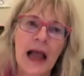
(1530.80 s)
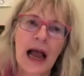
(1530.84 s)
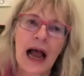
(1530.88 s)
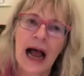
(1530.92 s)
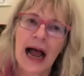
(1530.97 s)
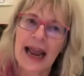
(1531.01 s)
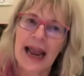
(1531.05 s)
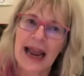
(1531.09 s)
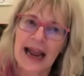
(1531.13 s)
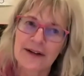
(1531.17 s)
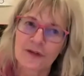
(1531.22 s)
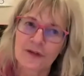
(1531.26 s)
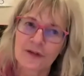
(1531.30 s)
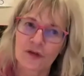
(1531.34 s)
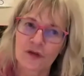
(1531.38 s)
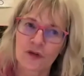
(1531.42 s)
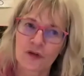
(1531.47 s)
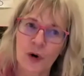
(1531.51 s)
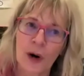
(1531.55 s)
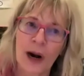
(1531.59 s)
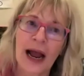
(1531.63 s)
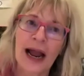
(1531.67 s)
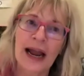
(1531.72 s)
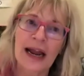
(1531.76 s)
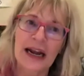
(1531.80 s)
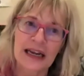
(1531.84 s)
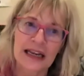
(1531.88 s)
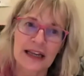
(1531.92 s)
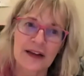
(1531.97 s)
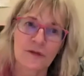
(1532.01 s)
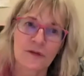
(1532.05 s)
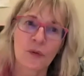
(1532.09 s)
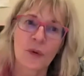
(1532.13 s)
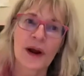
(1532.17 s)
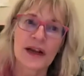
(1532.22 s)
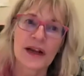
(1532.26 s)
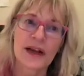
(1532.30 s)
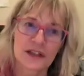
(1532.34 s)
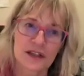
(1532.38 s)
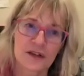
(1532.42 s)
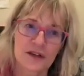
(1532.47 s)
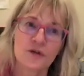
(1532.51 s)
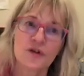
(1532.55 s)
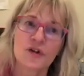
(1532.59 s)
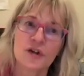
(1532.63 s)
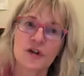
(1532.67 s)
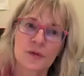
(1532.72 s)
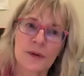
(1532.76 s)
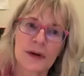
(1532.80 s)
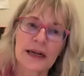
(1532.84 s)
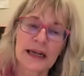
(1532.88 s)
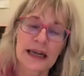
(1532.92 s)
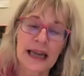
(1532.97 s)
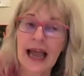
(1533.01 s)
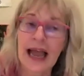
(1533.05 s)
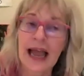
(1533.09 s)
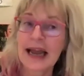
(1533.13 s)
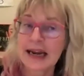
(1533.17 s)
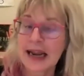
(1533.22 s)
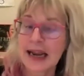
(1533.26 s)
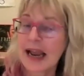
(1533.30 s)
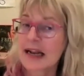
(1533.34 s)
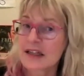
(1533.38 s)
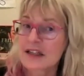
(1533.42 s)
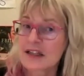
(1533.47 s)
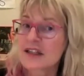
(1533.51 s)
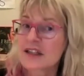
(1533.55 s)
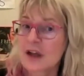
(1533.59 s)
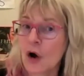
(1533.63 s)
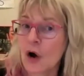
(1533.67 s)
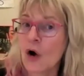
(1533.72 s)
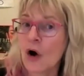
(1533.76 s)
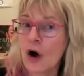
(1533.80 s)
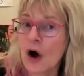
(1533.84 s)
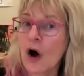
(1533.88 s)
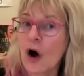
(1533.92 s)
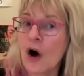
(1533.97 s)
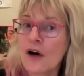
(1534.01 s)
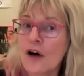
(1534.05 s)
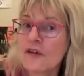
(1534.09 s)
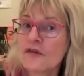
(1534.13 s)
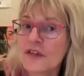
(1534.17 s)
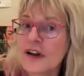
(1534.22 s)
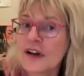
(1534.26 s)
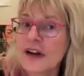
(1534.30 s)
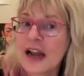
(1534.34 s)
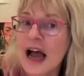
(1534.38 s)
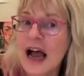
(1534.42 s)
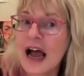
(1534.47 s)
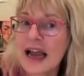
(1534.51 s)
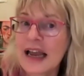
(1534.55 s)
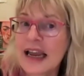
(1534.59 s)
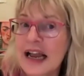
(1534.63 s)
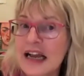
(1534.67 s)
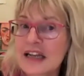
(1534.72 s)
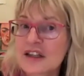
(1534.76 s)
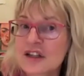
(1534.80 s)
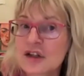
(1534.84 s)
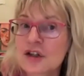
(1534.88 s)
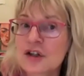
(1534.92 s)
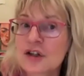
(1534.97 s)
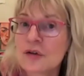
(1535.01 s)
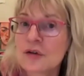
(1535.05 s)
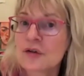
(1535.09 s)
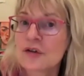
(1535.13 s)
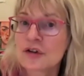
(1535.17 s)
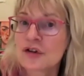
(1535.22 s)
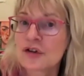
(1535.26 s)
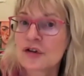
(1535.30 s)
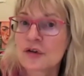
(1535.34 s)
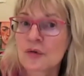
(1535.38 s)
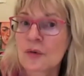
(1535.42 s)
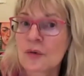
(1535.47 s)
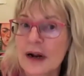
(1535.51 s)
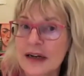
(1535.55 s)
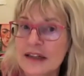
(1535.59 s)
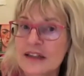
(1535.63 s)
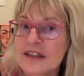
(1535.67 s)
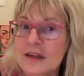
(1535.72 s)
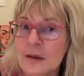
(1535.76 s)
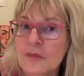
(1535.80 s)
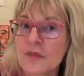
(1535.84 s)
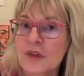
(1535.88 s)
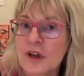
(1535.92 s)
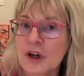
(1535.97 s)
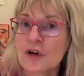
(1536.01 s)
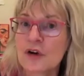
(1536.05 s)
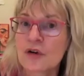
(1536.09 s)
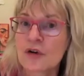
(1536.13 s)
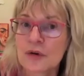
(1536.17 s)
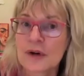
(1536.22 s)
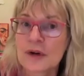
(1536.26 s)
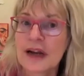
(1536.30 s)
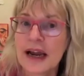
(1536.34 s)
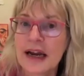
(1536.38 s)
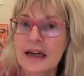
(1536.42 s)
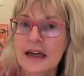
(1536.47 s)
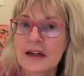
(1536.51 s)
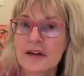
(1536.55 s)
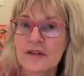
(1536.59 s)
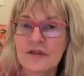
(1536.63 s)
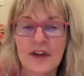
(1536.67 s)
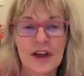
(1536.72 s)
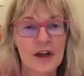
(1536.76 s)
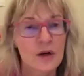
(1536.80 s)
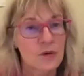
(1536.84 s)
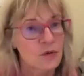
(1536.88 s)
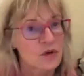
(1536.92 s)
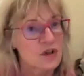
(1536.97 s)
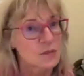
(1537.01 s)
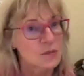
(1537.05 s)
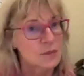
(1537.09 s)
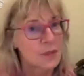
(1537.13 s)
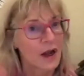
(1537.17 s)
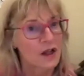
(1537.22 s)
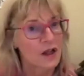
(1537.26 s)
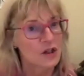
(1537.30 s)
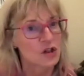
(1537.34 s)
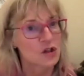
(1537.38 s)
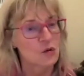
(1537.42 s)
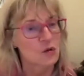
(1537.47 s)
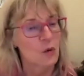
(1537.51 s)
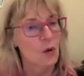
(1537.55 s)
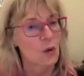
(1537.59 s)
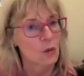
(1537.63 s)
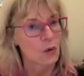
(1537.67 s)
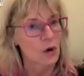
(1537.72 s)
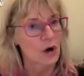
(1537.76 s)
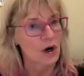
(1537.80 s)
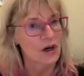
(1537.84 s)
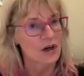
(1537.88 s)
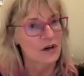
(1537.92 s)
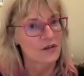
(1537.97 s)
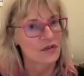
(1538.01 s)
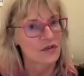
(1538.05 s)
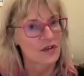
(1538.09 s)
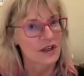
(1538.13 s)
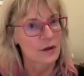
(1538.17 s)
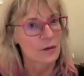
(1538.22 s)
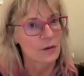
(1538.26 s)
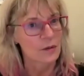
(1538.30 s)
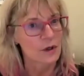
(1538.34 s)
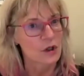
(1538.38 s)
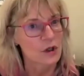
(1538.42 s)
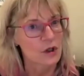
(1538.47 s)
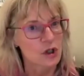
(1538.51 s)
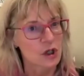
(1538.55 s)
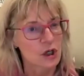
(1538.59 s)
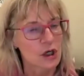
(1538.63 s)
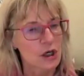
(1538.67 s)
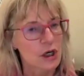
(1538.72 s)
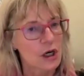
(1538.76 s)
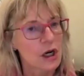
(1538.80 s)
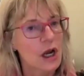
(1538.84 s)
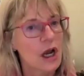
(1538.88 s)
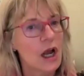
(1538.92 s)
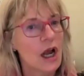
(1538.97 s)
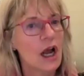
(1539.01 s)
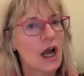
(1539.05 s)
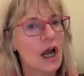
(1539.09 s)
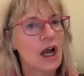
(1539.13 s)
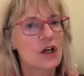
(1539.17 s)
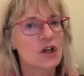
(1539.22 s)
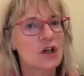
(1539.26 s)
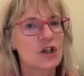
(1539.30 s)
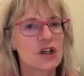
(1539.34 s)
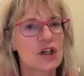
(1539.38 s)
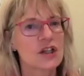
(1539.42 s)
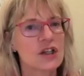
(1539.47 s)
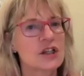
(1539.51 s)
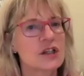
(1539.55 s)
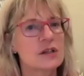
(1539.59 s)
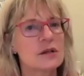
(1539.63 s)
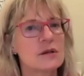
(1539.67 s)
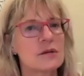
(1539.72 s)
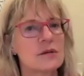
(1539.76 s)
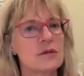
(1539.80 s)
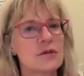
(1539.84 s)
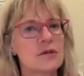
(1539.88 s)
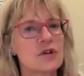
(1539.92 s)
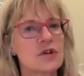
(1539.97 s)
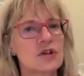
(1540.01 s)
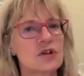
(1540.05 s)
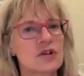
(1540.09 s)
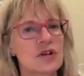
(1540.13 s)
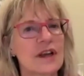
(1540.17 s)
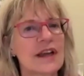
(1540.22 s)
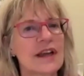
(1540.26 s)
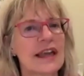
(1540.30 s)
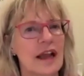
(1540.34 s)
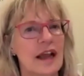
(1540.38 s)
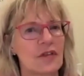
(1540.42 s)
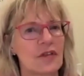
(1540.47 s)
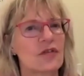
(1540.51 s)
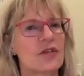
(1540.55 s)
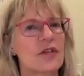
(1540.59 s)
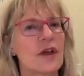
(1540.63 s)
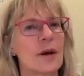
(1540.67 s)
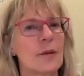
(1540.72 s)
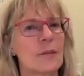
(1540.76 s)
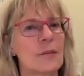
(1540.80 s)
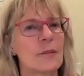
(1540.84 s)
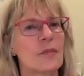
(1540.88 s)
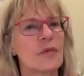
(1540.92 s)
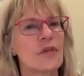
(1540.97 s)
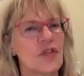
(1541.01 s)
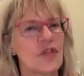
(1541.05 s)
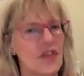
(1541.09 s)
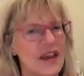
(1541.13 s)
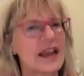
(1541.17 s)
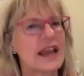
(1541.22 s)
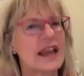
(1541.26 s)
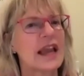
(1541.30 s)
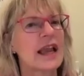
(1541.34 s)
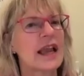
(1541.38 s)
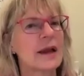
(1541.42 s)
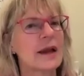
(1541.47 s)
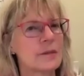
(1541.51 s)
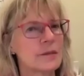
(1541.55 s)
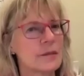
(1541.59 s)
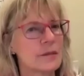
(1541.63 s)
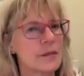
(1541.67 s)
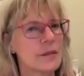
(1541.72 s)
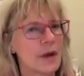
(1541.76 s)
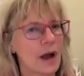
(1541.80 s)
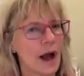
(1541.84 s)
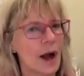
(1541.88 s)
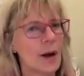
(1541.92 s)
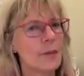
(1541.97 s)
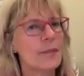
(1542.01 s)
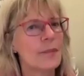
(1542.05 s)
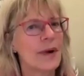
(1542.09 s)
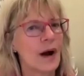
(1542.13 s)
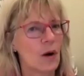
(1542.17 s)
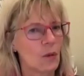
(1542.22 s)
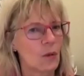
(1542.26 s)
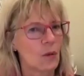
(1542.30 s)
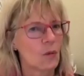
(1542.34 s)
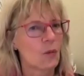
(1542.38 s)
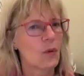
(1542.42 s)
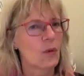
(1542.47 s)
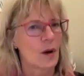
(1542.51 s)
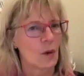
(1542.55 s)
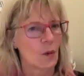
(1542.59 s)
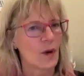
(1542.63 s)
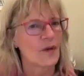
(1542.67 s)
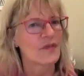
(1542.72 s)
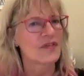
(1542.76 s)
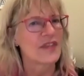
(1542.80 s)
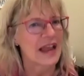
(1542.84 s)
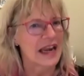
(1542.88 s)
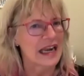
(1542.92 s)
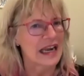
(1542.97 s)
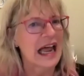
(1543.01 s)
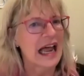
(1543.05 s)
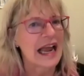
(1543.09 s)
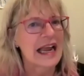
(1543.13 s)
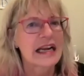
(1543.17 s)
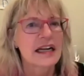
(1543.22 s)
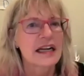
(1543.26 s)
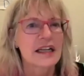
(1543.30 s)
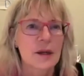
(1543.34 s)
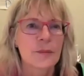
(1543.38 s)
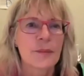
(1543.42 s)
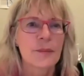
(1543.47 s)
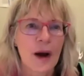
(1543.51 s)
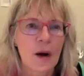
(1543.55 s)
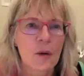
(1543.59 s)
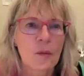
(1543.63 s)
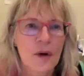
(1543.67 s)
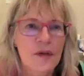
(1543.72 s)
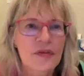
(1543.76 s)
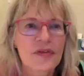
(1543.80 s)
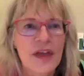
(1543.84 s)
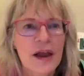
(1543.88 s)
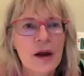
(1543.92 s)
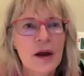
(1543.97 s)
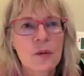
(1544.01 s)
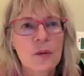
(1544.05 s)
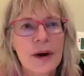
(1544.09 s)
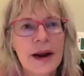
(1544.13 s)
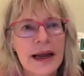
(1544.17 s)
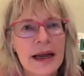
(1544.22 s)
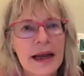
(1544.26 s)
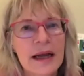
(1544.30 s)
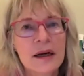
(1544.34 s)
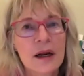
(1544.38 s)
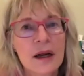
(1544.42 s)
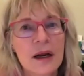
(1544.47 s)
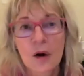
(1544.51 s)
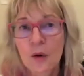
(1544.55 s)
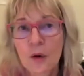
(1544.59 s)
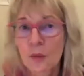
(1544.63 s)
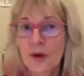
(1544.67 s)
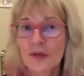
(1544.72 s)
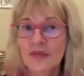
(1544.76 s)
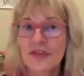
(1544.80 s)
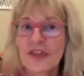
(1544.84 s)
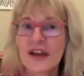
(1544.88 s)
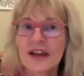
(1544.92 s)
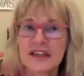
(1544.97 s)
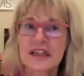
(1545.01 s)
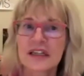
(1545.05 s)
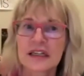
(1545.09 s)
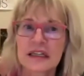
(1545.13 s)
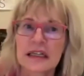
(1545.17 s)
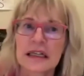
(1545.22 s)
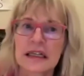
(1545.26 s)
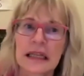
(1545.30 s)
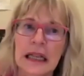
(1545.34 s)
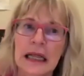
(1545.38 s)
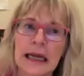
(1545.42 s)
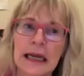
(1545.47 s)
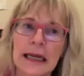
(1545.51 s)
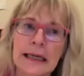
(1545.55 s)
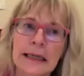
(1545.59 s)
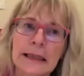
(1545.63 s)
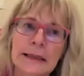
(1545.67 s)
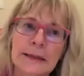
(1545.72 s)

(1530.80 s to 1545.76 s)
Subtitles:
I have a variety of ways of doing that. And often I ask students to write something creative in response to a work of literature, just to get them thinking about what they liked about what they read or what they didn't like.